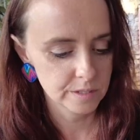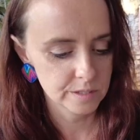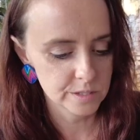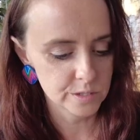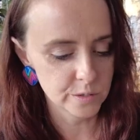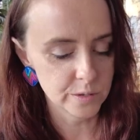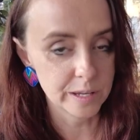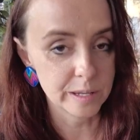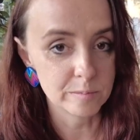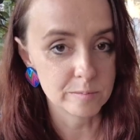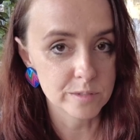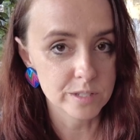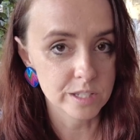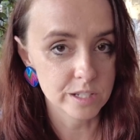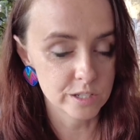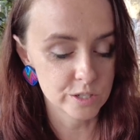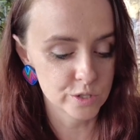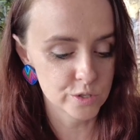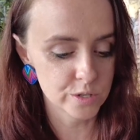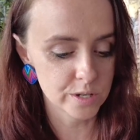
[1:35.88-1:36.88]
So Em's
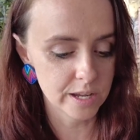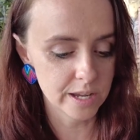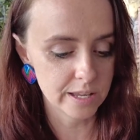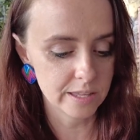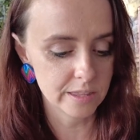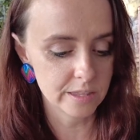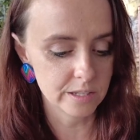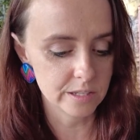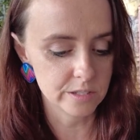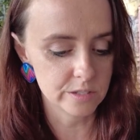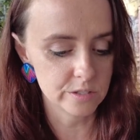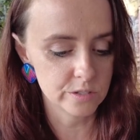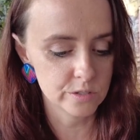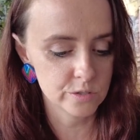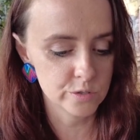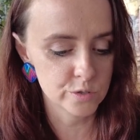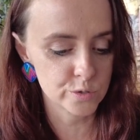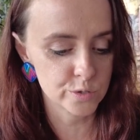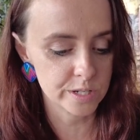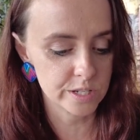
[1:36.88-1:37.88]
gonna try the
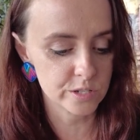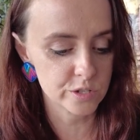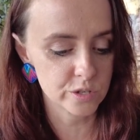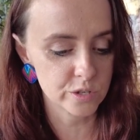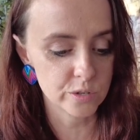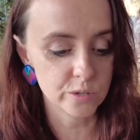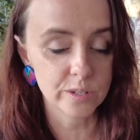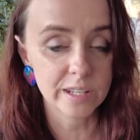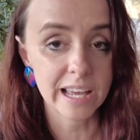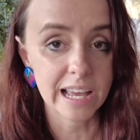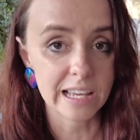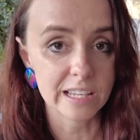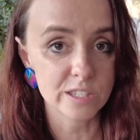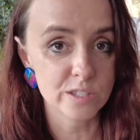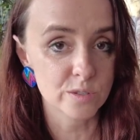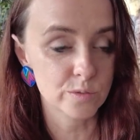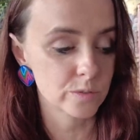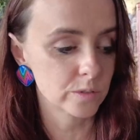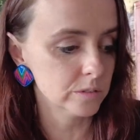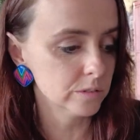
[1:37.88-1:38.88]
traditional
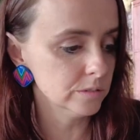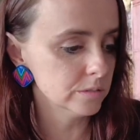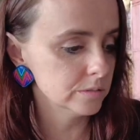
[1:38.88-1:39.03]
casserole.